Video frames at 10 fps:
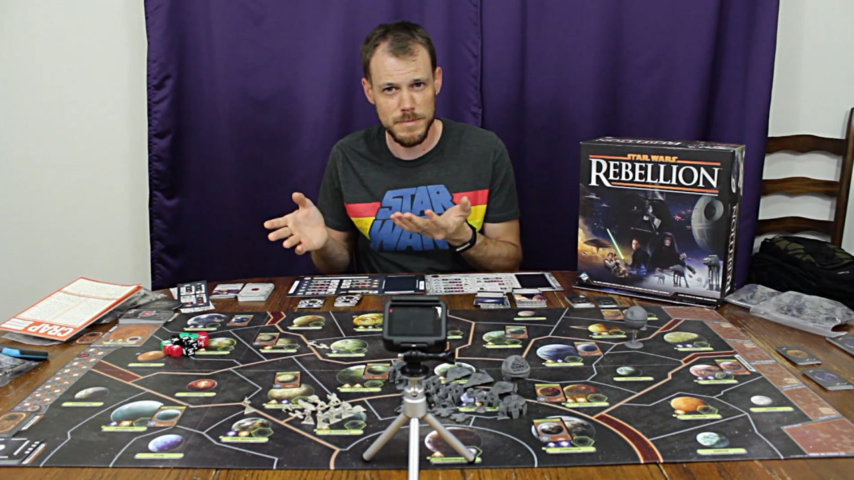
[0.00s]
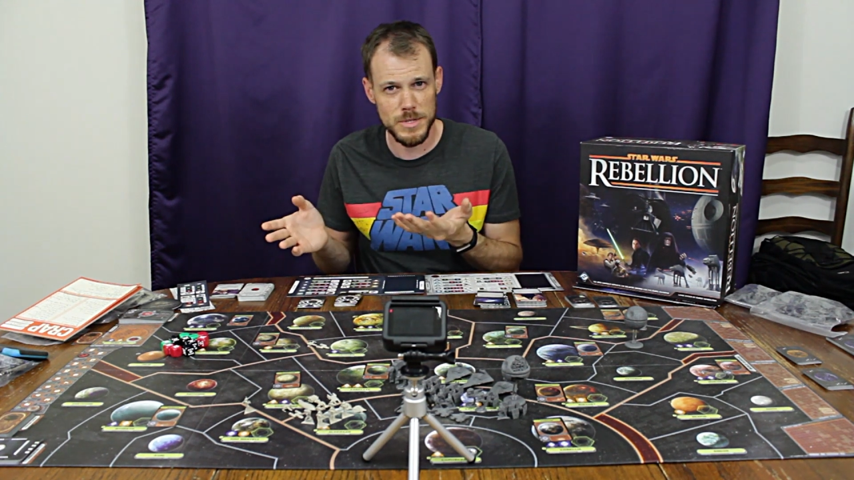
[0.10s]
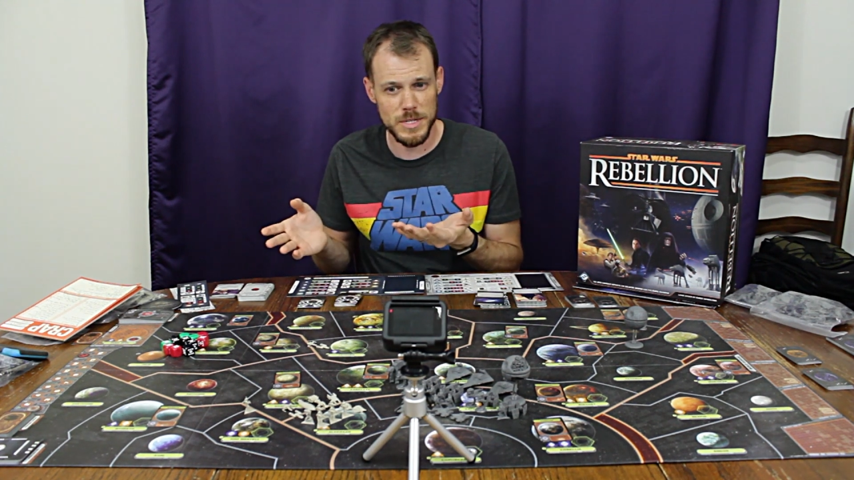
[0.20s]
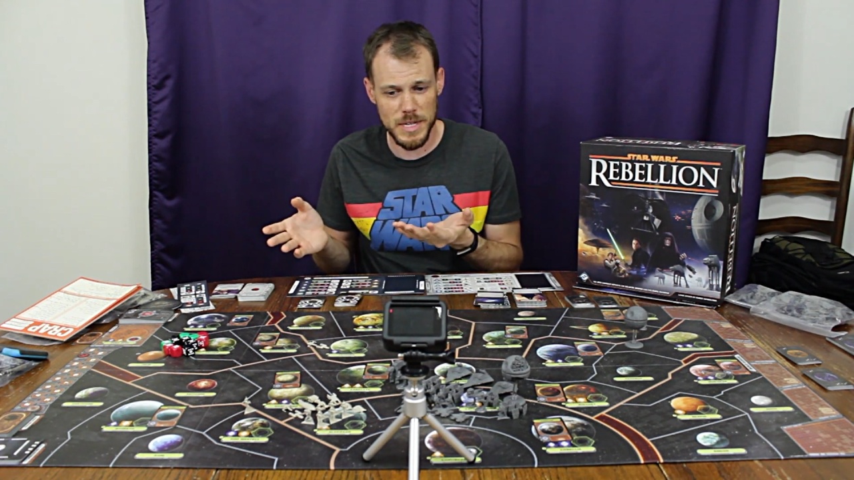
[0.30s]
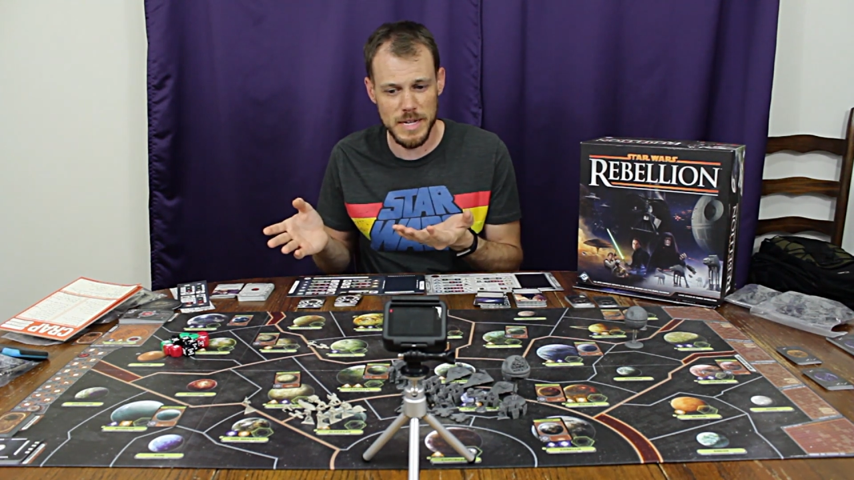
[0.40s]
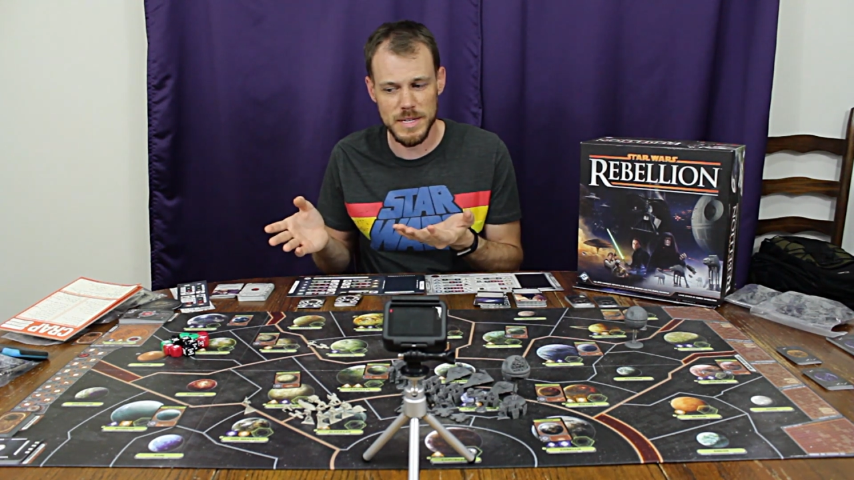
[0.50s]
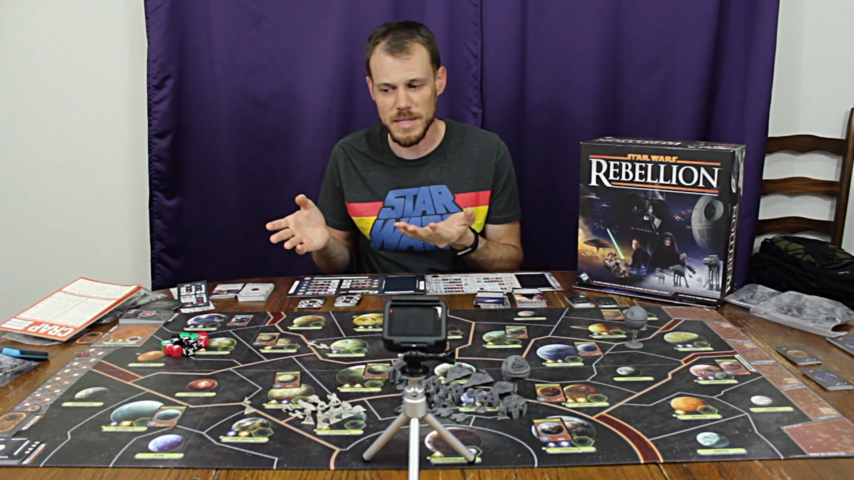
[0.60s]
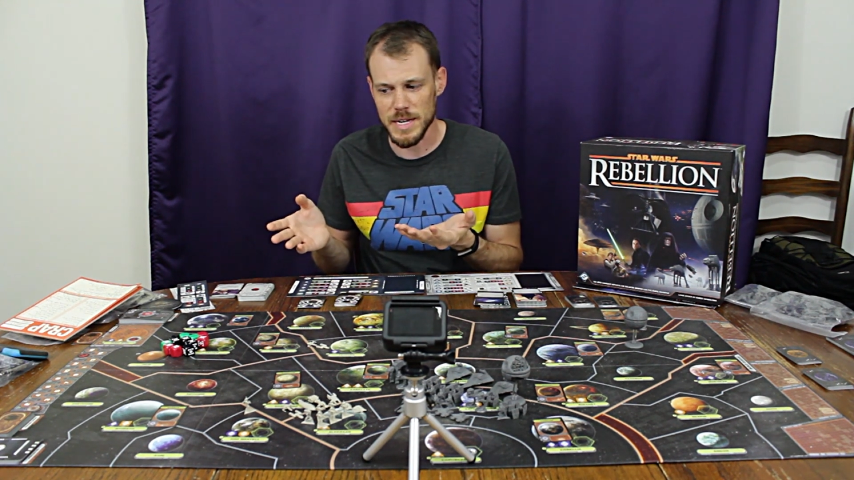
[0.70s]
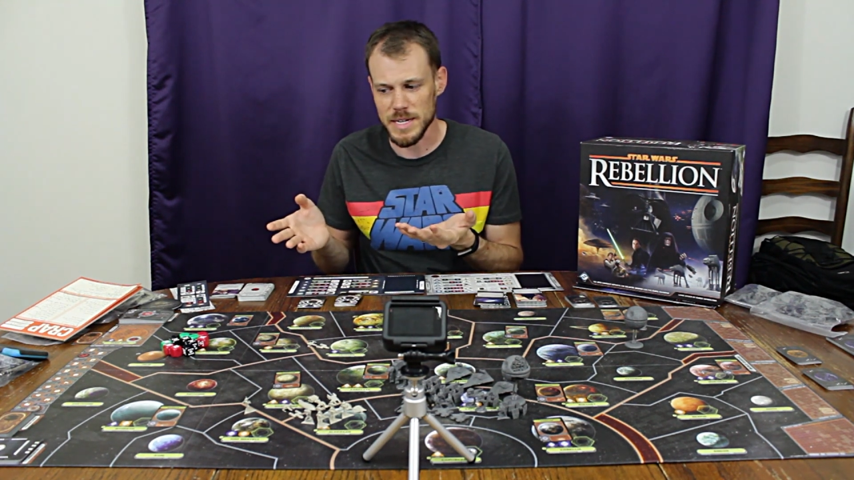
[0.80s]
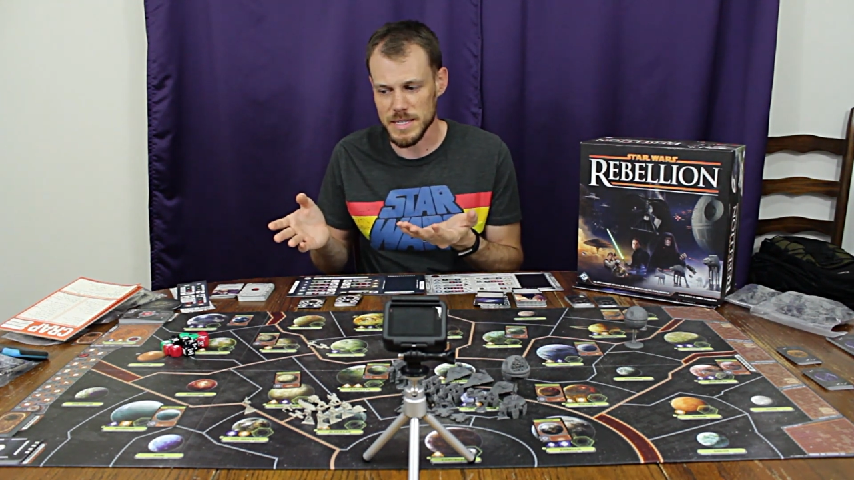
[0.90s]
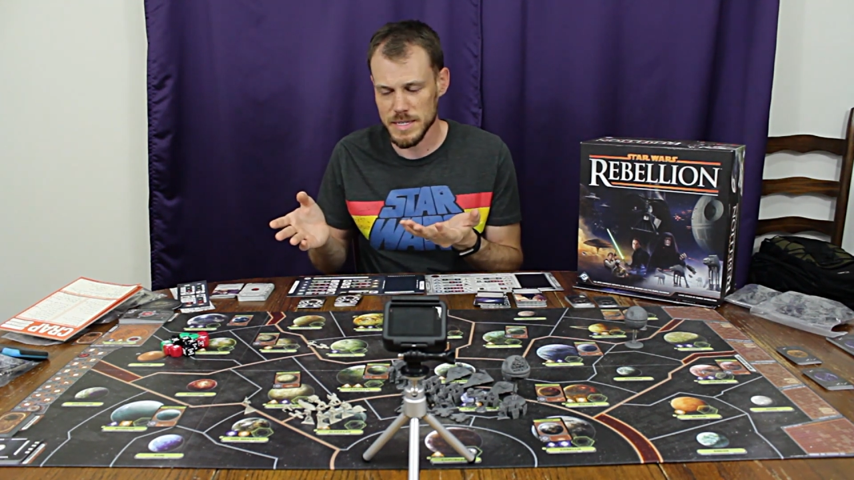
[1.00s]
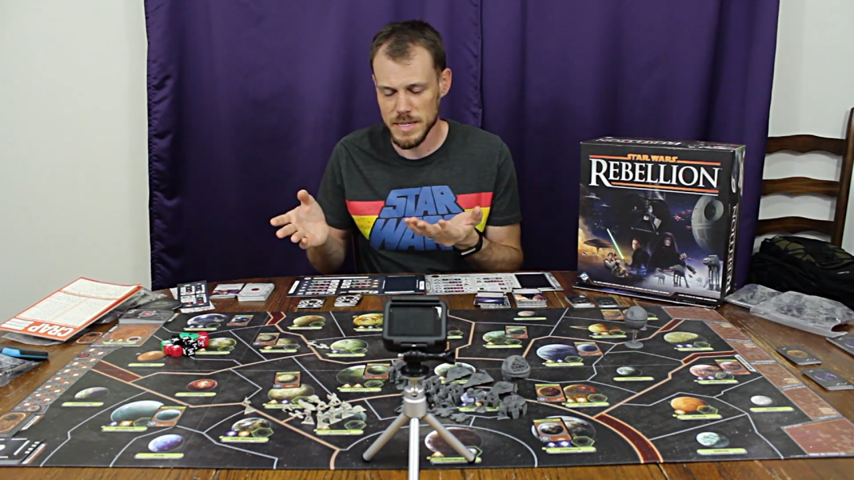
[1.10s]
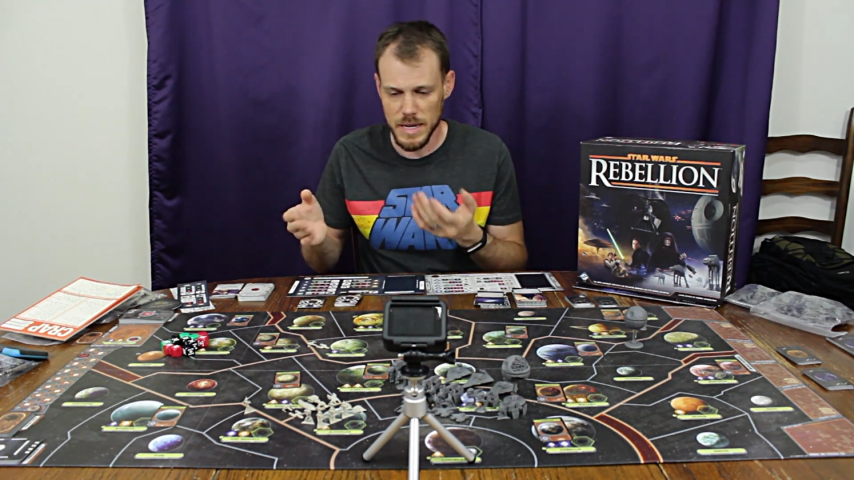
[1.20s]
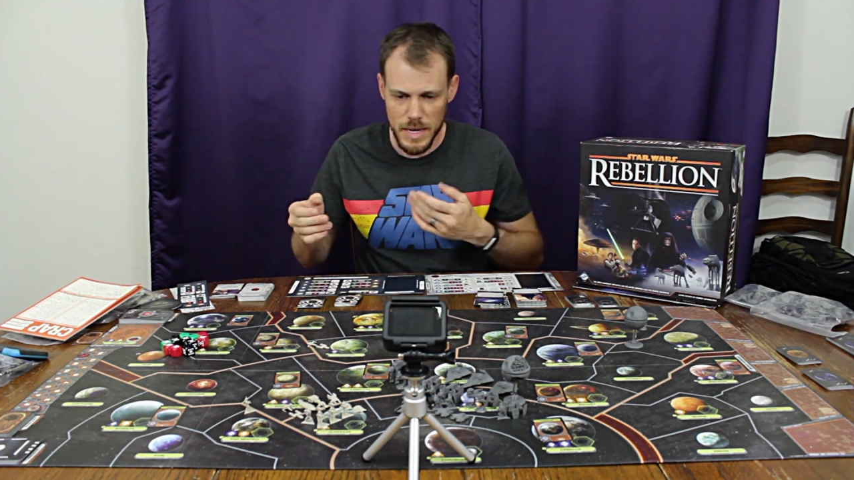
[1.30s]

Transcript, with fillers: slightly less.